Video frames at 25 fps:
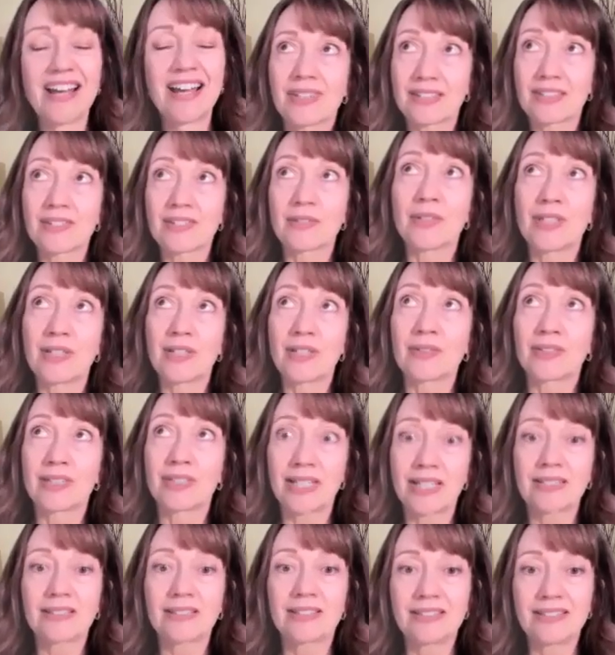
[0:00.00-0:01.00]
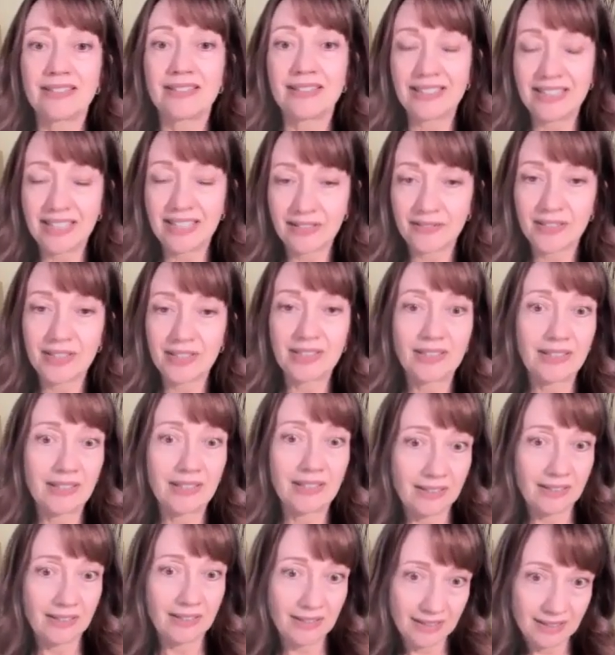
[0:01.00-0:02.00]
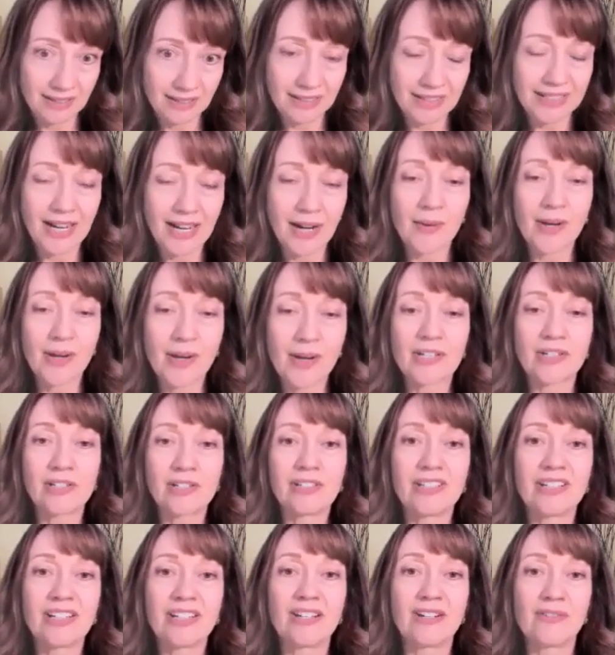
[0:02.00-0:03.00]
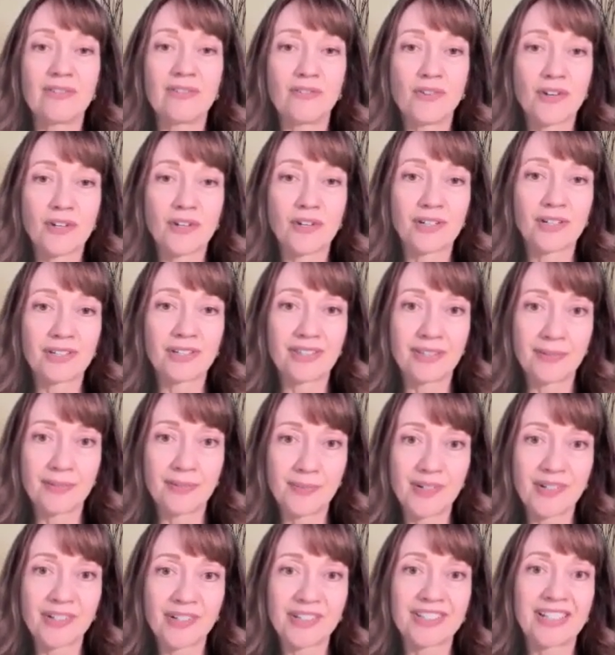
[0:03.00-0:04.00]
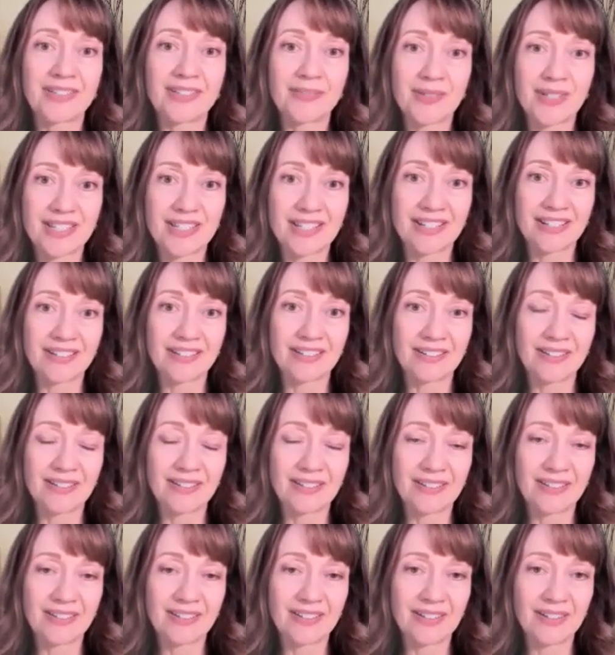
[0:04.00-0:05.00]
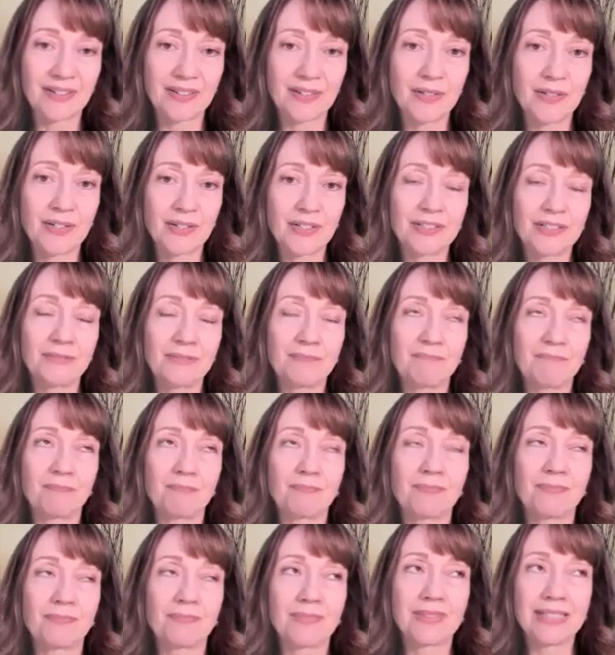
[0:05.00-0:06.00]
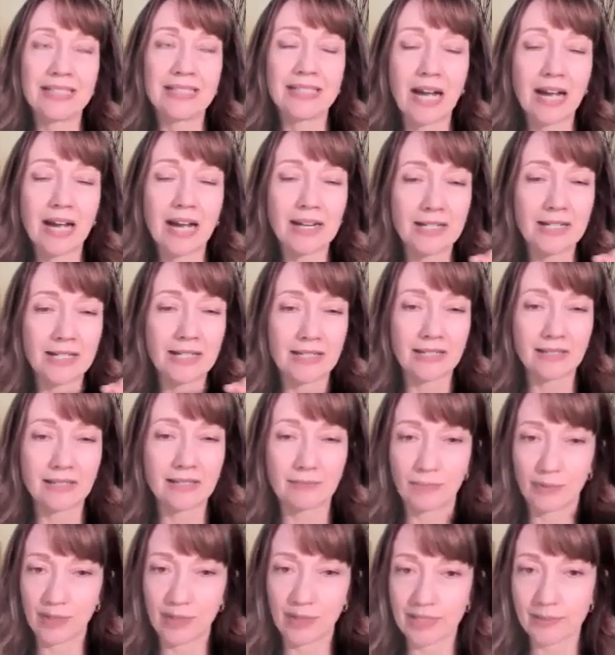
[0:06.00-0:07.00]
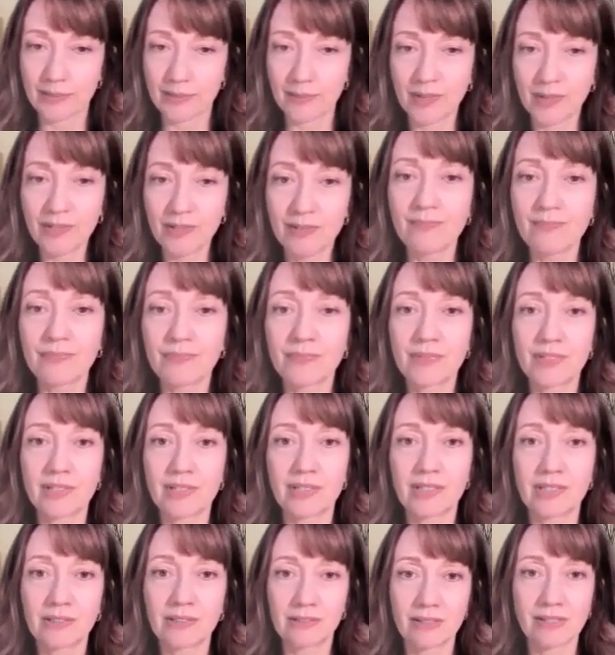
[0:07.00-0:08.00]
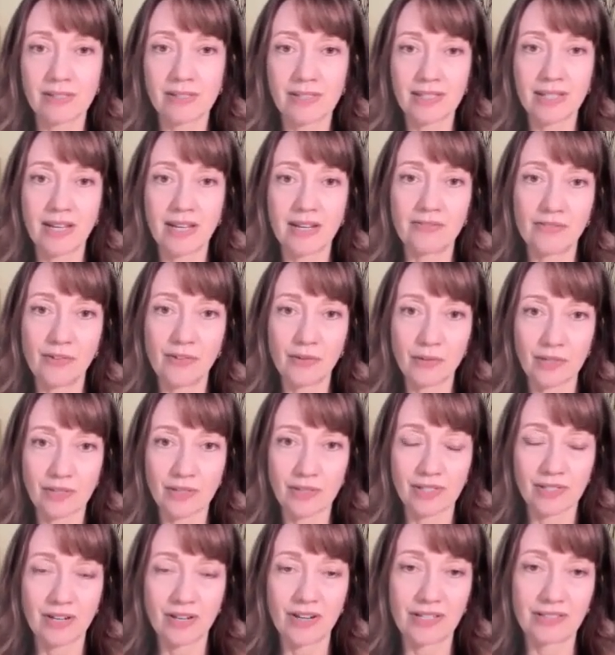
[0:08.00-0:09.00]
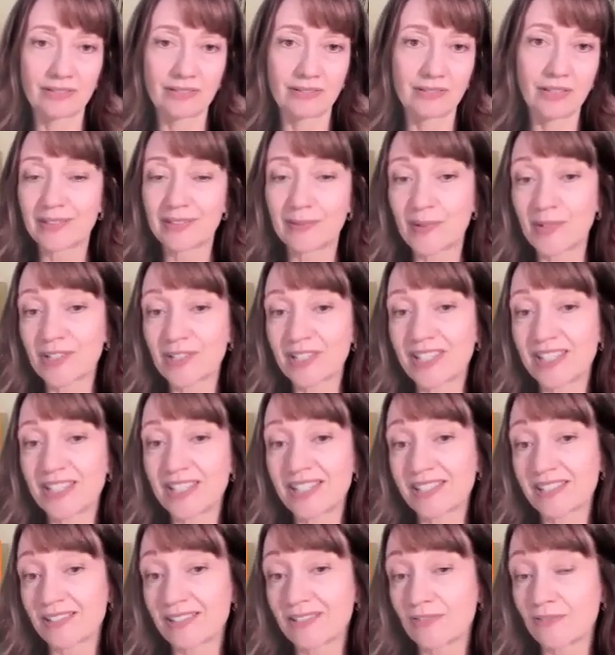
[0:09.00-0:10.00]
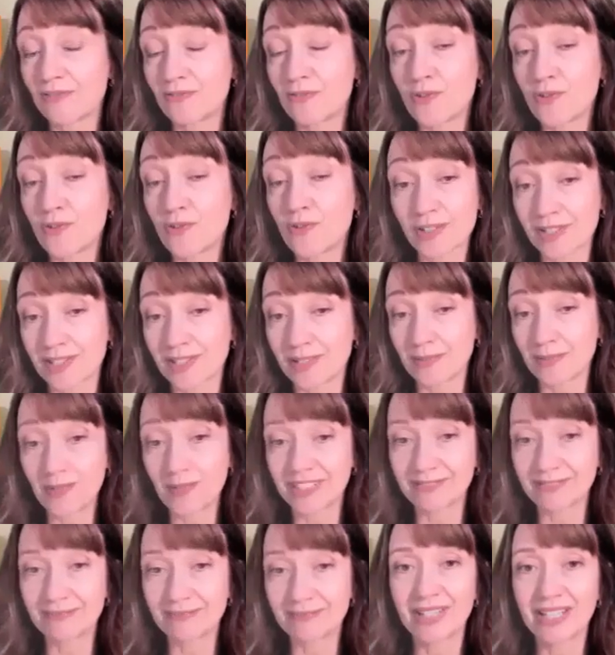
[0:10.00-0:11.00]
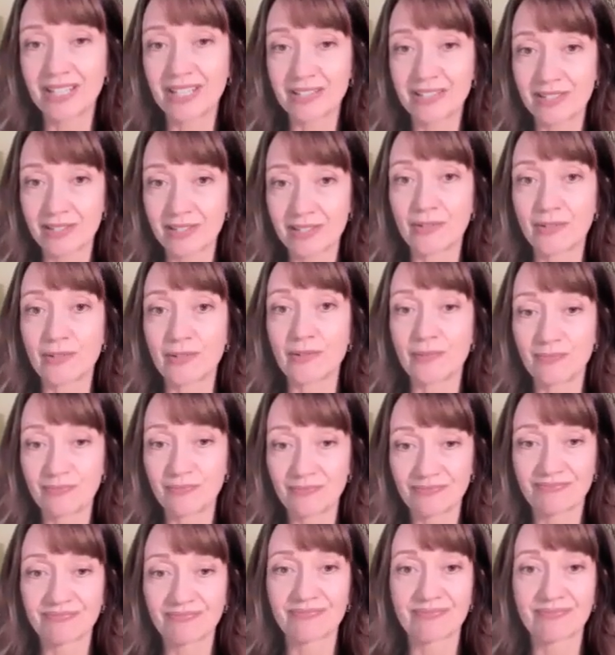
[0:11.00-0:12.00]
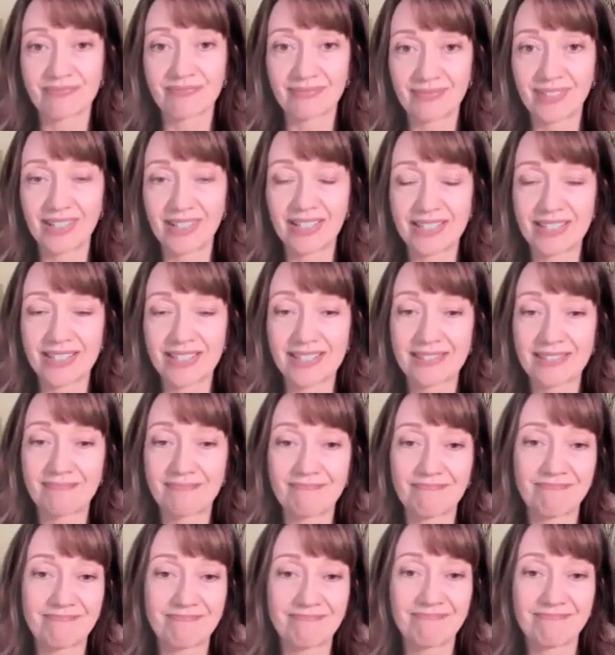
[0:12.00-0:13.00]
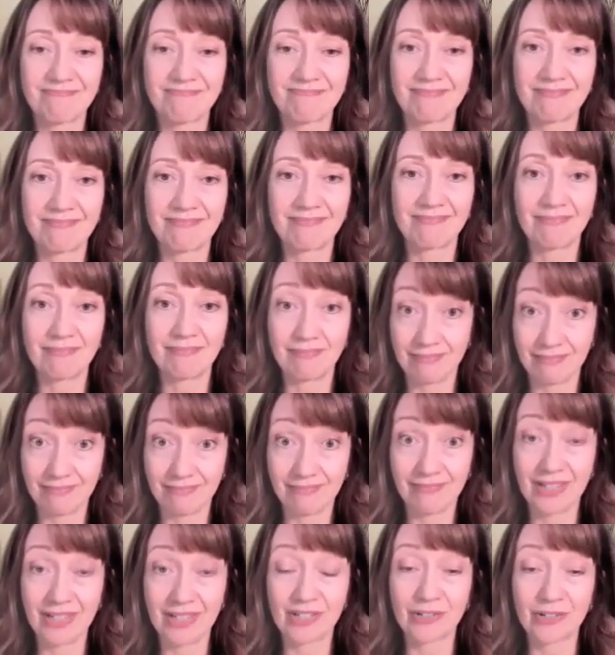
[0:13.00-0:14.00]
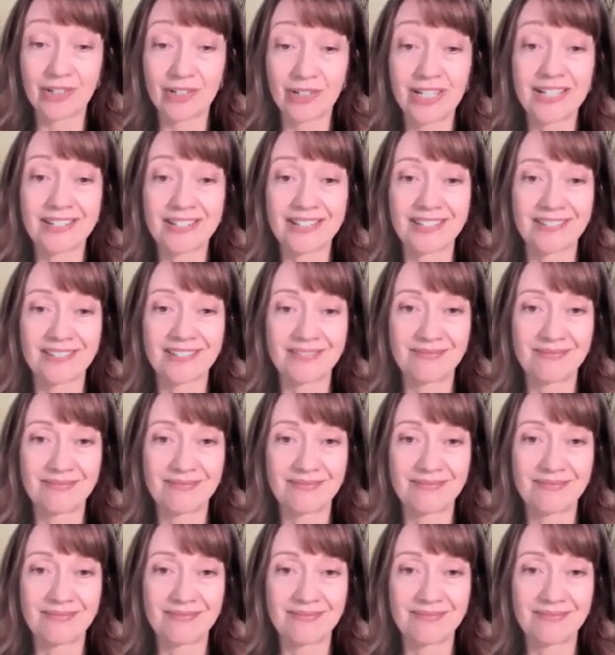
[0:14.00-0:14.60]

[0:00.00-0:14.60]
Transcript: So no, that given the direction for the book, that was a good guiding principle to stay focused on. The book is for someone. And so let's make sure it is.